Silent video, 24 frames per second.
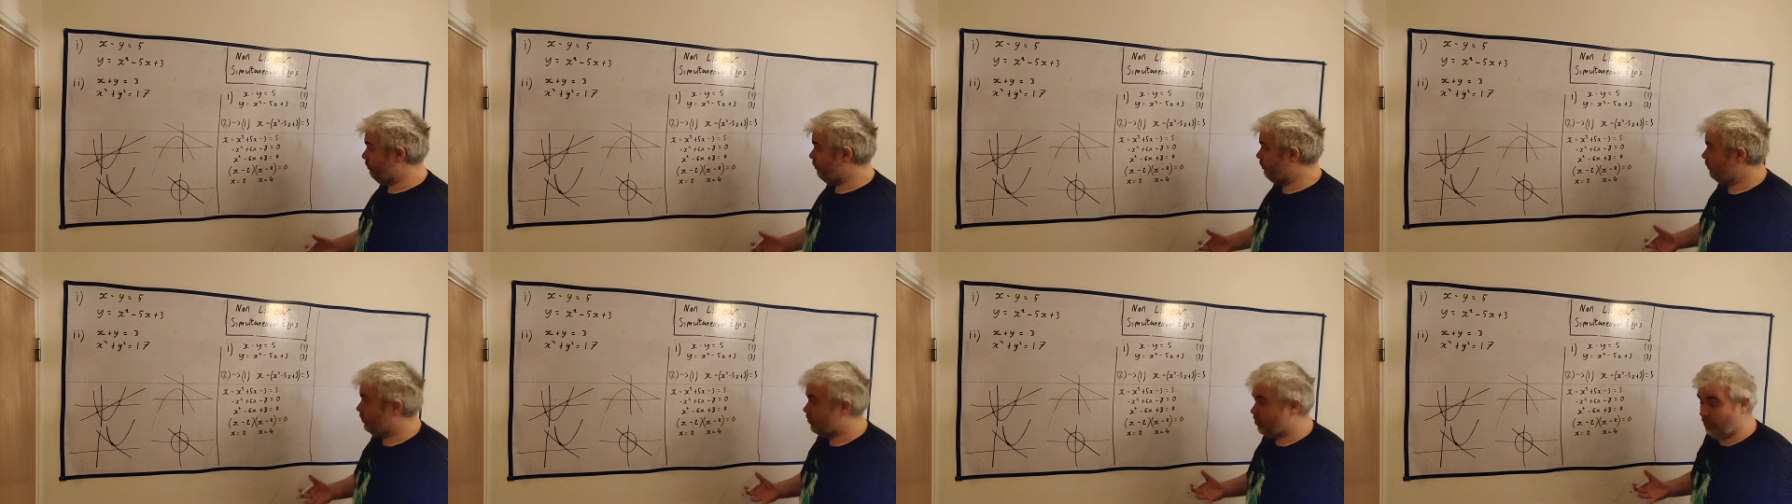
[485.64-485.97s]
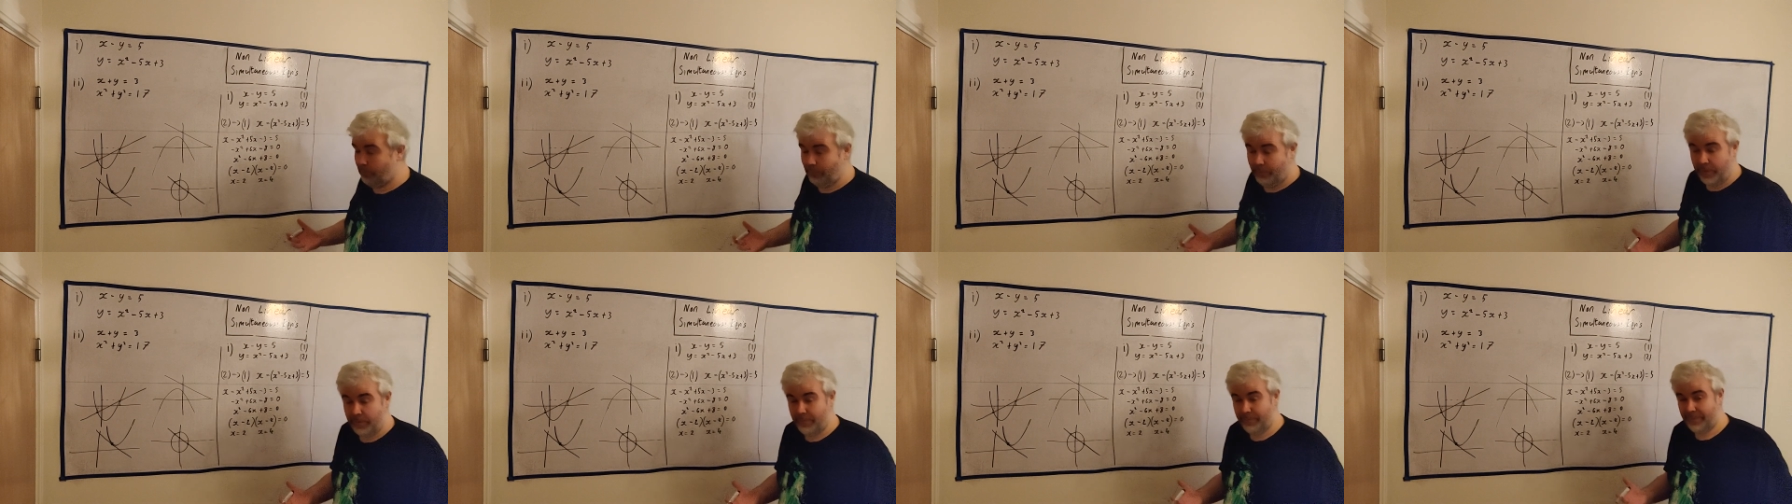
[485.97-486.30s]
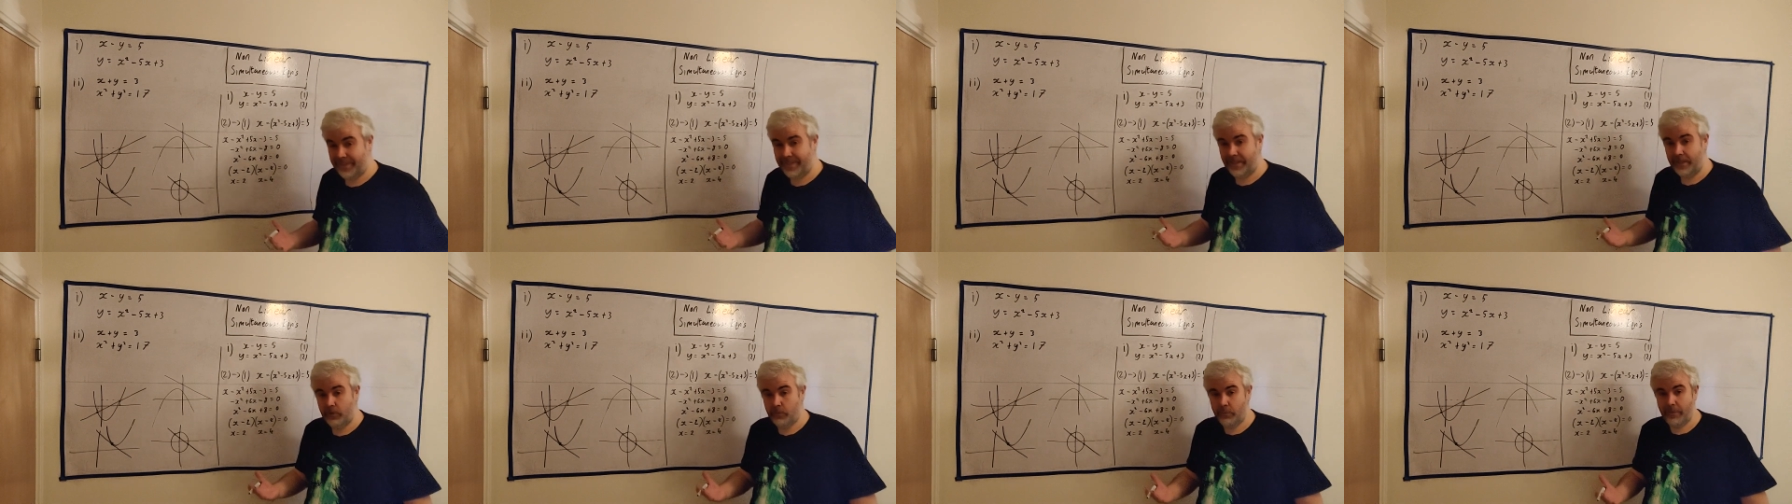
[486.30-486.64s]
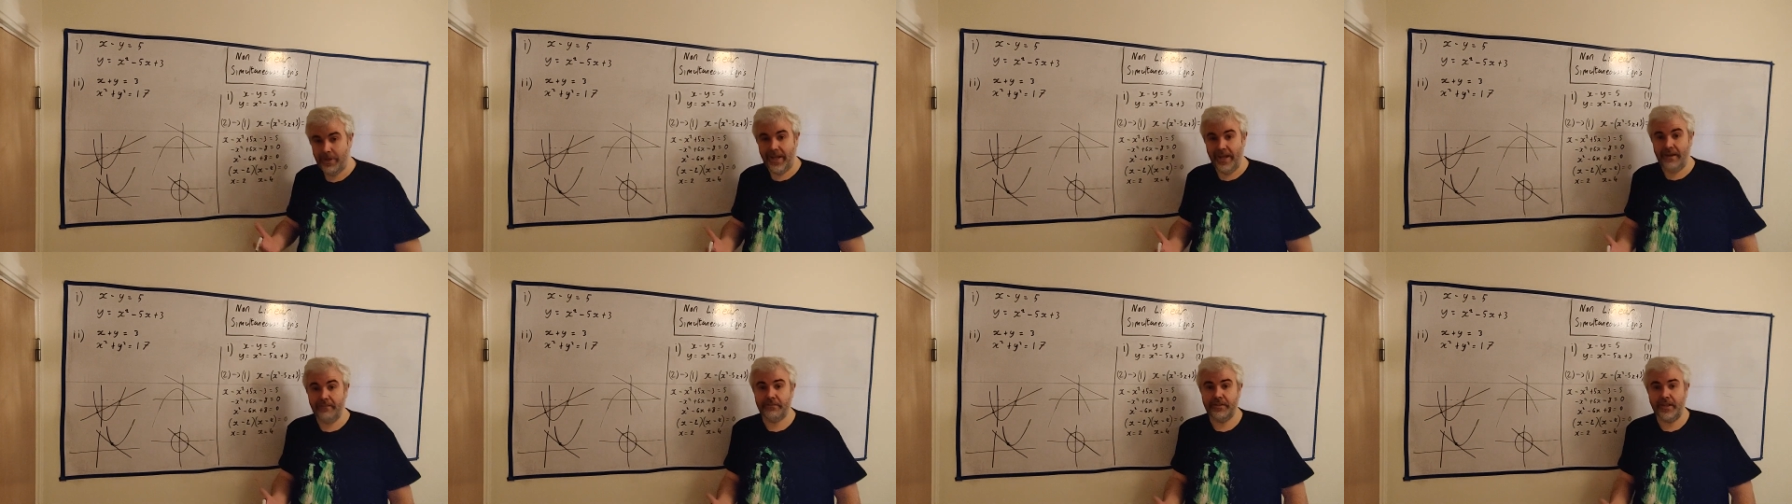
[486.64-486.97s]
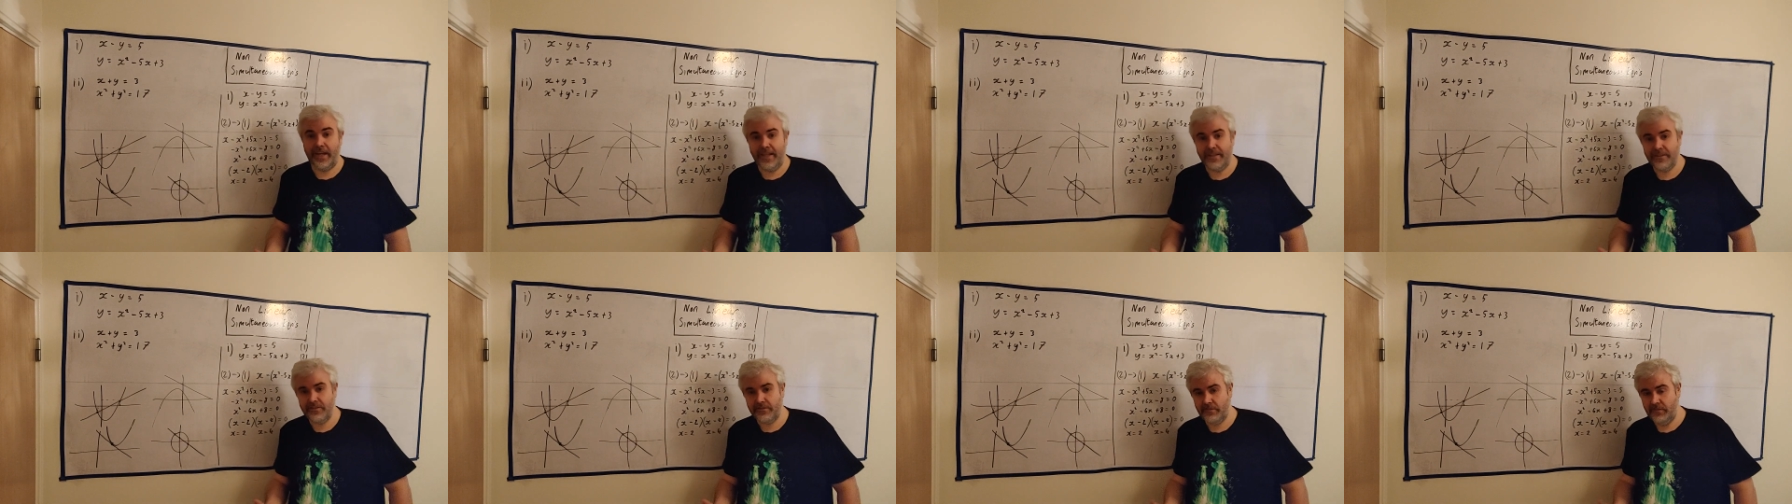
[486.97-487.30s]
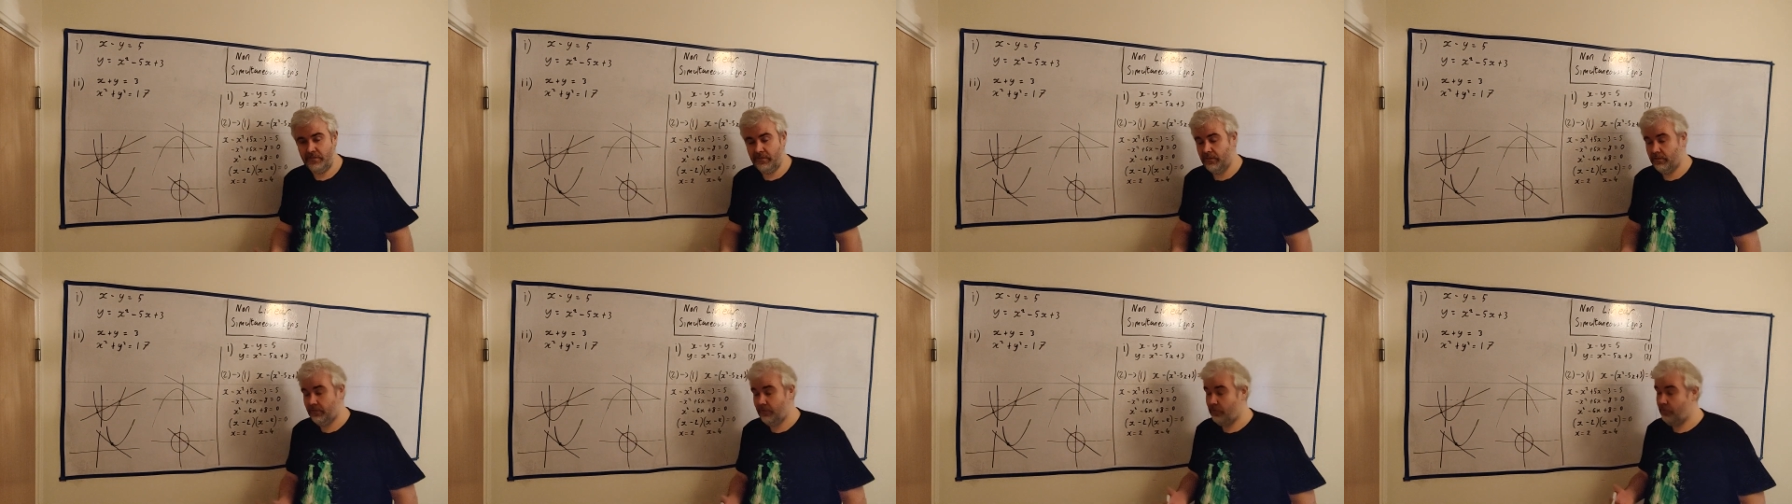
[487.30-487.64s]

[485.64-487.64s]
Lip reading: some people think we have the answer,